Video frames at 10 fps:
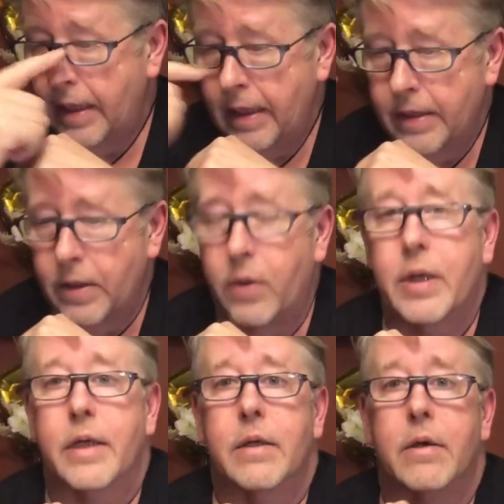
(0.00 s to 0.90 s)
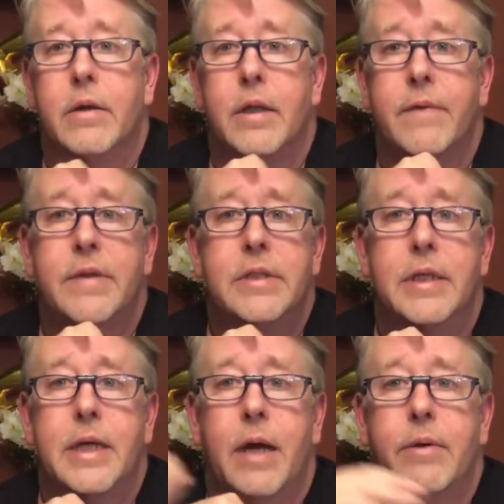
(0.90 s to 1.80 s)
the Oakland or the Livingston
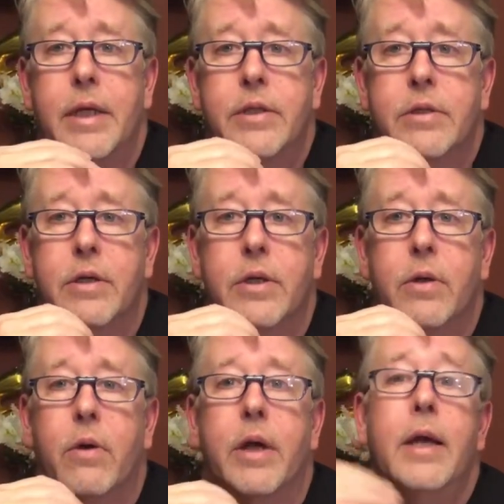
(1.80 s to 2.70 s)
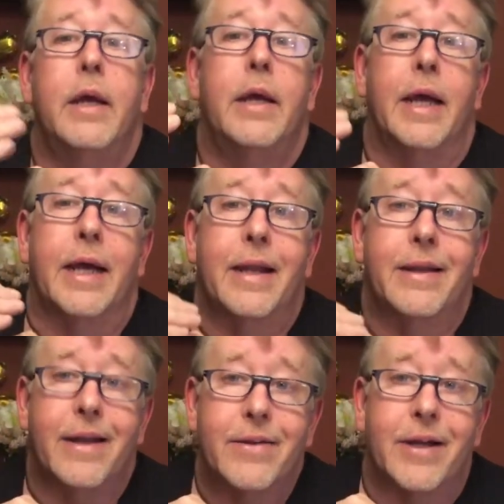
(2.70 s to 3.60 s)
County Circuit Court and get
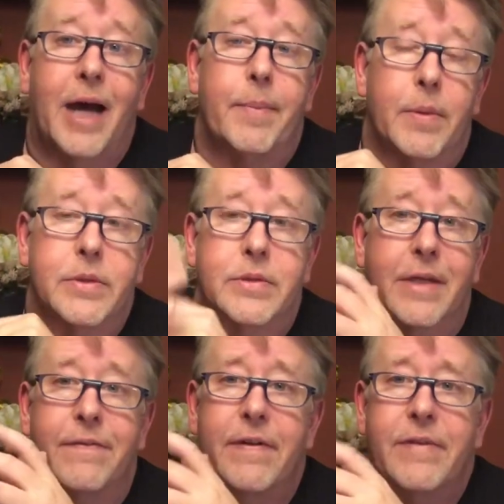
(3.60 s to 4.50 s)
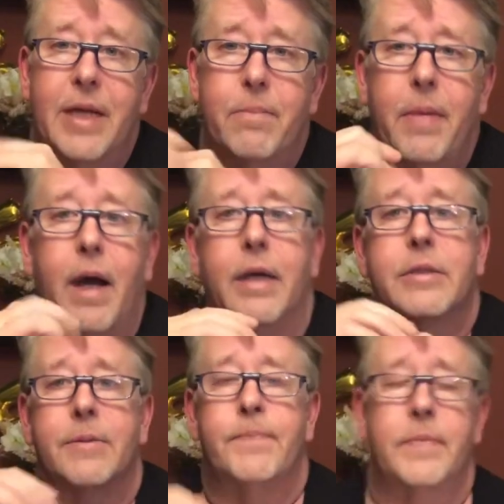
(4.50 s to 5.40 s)
another copy, which is like 15
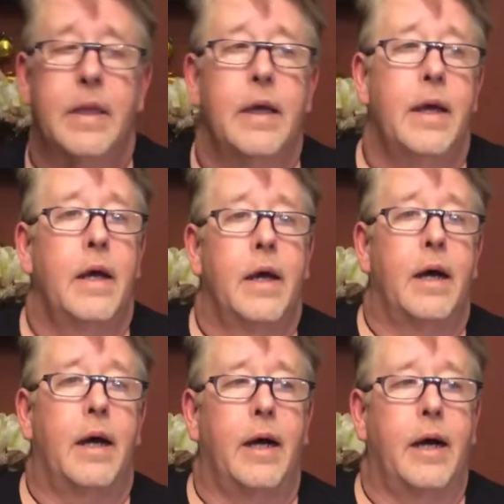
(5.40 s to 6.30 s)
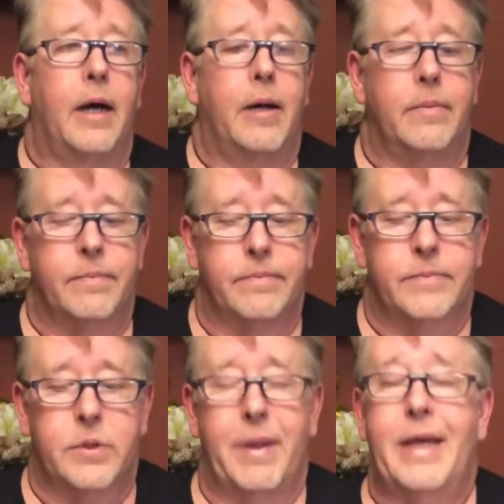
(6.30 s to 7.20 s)
bucks.
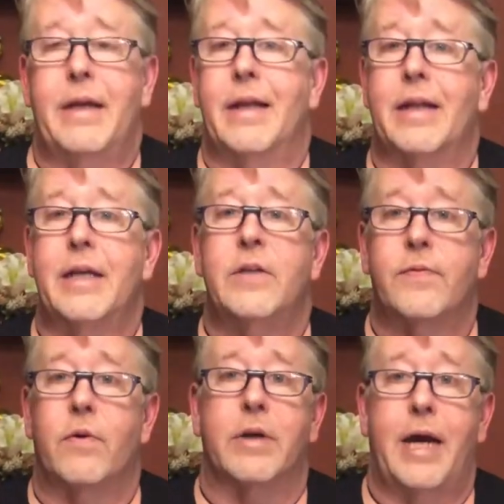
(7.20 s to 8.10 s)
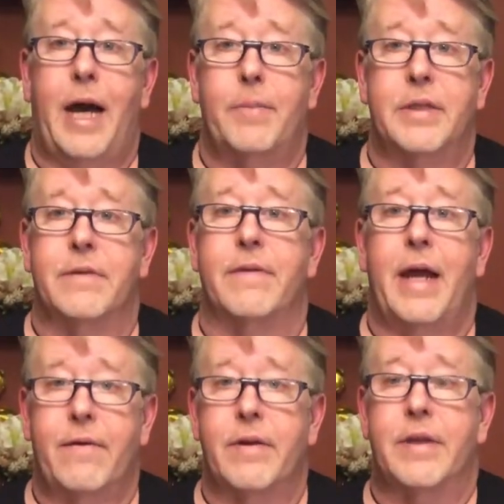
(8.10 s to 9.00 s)
So make at least 4 copies of
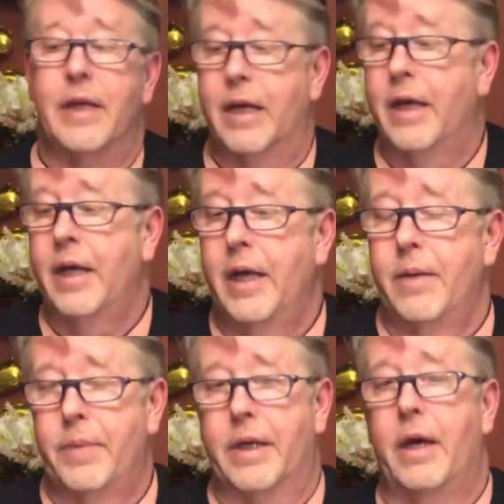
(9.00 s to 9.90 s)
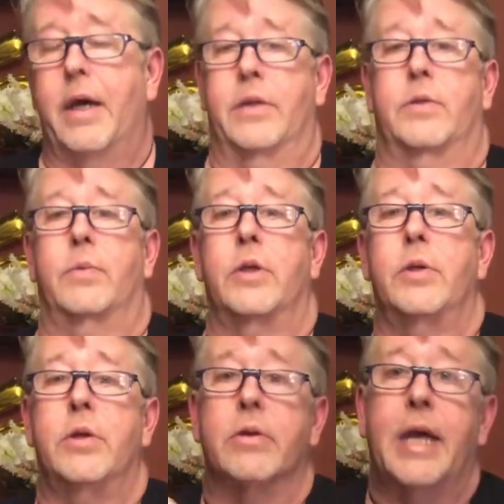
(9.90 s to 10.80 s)
everything, because when you do
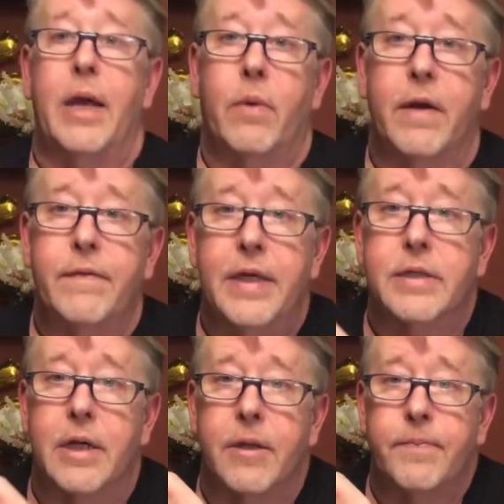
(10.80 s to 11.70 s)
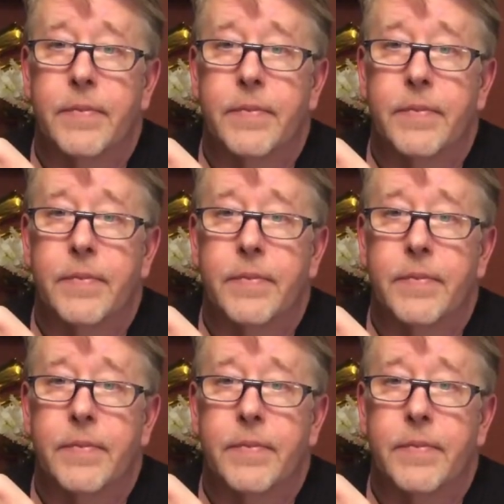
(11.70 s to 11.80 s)
your K1 visa,